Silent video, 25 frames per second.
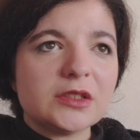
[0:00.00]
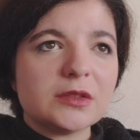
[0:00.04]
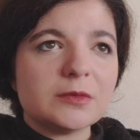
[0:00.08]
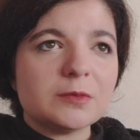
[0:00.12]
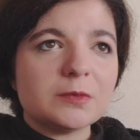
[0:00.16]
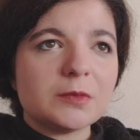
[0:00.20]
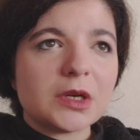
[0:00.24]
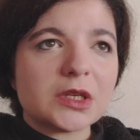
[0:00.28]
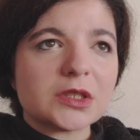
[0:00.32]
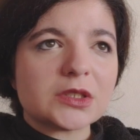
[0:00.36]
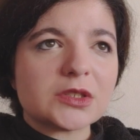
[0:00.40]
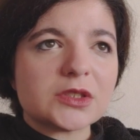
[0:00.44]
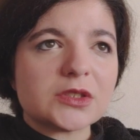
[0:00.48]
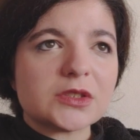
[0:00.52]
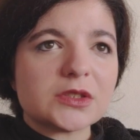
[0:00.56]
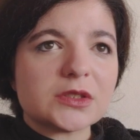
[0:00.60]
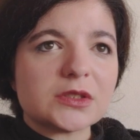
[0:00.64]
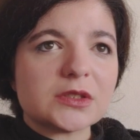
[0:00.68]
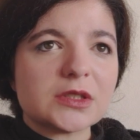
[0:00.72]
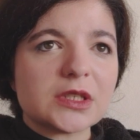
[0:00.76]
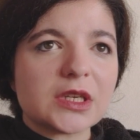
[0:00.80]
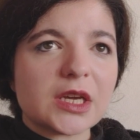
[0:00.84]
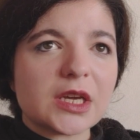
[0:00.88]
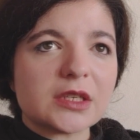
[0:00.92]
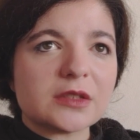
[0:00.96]
much
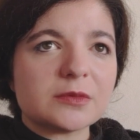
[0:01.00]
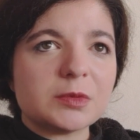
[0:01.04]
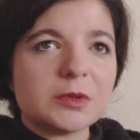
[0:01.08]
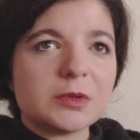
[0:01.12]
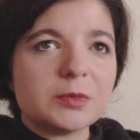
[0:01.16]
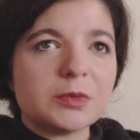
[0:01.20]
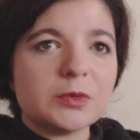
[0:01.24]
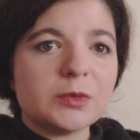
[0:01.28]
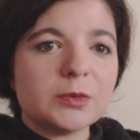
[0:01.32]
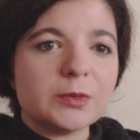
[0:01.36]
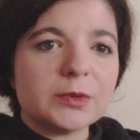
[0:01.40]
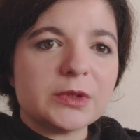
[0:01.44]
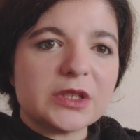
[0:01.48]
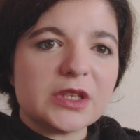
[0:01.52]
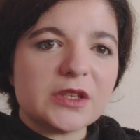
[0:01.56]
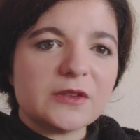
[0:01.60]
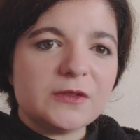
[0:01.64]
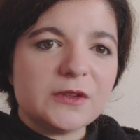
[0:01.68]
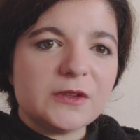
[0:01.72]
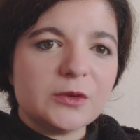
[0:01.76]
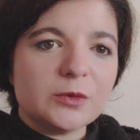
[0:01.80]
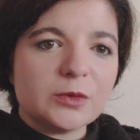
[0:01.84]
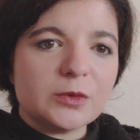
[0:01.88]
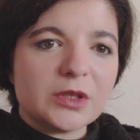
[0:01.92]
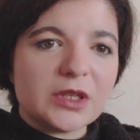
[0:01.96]
the kind of people who will give
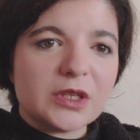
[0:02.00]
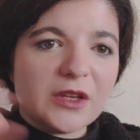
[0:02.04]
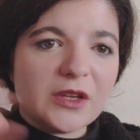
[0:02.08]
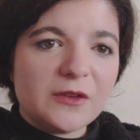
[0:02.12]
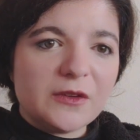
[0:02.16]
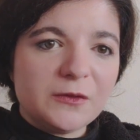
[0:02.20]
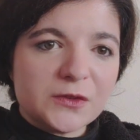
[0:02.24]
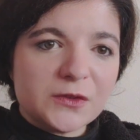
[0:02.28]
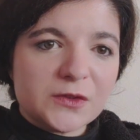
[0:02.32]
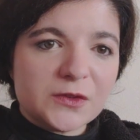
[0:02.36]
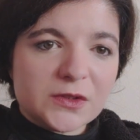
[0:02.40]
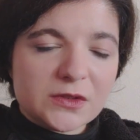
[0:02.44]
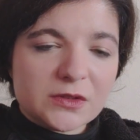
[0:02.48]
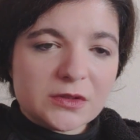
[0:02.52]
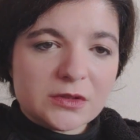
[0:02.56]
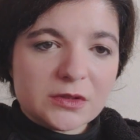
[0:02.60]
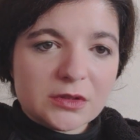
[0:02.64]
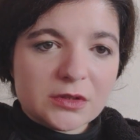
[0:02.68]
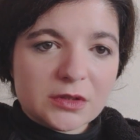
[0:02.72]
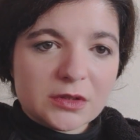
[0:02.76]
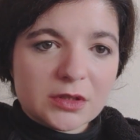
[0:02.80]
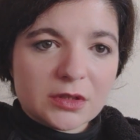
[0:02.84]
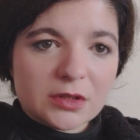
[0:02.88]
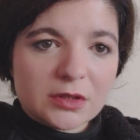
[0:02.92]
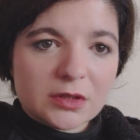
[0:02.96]
you gifts,
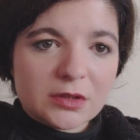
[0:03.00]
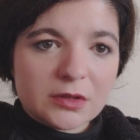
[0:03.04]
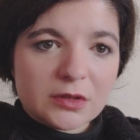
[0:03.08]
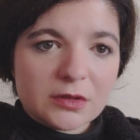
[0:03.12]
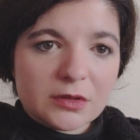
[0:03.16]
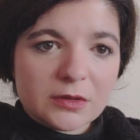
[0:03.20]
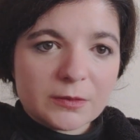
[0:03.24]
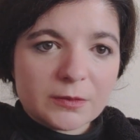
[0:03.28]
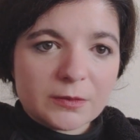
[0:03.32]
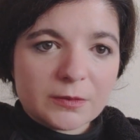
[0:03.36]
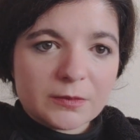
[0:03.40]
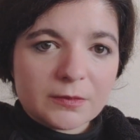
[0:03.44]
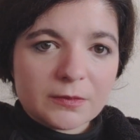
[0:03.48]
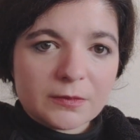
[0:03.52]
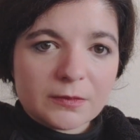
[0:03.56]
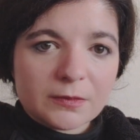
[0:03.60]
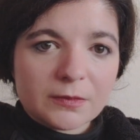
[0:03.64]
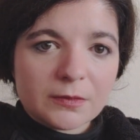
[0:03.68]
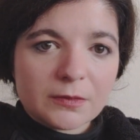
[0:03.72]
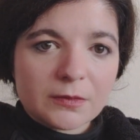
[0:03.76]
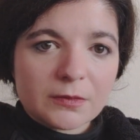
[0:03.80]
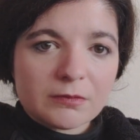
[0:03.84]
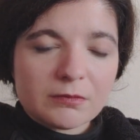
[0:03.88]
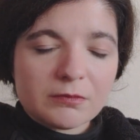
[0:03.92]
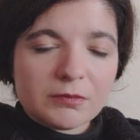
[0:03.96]

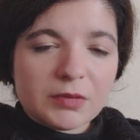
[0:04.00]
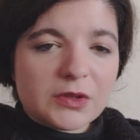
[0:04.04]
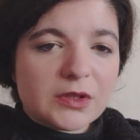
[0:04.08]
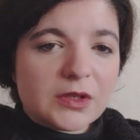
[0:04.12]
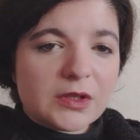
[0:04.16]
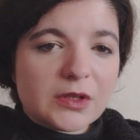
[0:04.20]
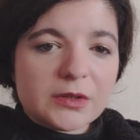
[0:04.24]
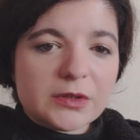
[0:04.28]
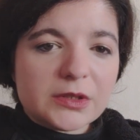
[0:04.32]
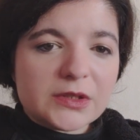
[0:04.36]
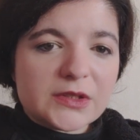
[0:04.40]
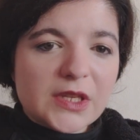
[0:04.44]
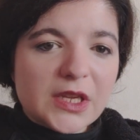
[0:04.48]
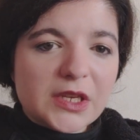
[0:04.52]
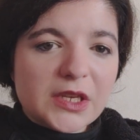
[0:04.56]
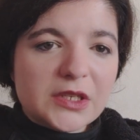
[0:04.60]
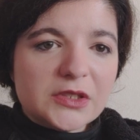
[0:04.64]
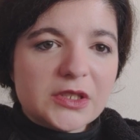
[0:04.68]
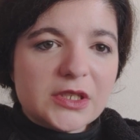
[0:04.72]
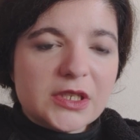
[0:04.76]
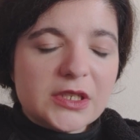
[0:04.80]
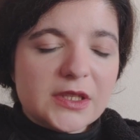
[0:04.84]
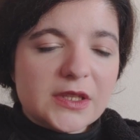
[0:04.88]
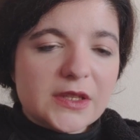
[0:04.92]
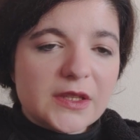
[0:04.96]
but they're
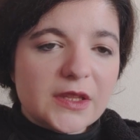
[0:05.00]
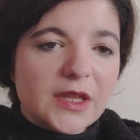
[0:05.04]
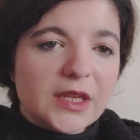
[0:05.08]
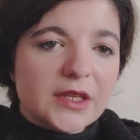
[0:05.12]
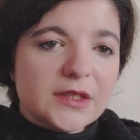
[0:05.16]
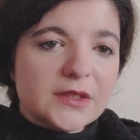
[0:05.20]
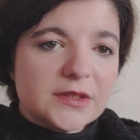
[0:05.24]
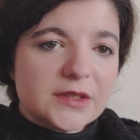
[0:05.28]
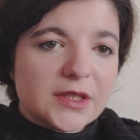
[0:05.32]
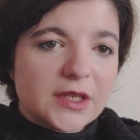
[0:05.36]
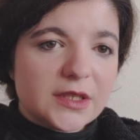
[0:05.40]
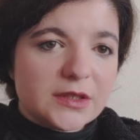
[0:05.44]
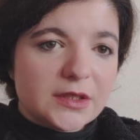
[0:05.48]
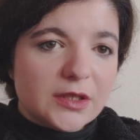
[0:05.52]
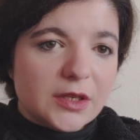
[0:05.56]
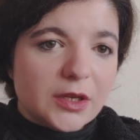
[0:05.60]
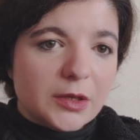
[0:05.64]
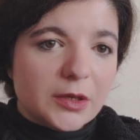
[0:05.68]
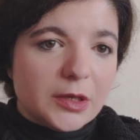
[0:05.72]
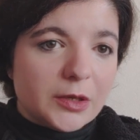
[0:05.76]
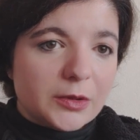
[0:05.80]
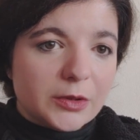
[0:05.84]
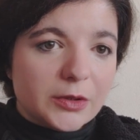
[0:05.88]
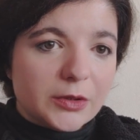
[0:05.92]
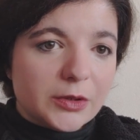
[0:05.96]
essentially the things that no
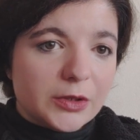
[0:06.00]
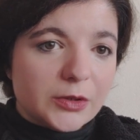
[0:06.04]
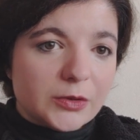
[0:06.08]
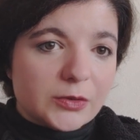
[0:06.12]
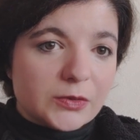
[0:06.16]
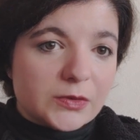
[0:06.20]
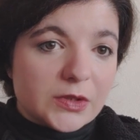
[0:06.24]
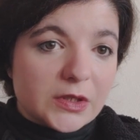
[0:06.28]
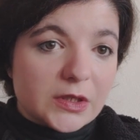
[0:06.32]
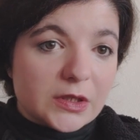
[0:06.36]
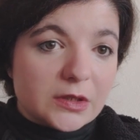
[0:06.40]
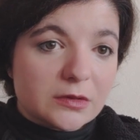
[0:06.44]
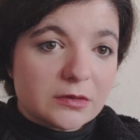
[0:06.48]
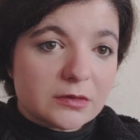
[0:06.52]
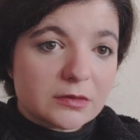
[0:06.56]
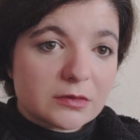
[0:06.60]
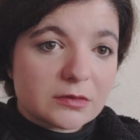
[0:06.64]
longer using.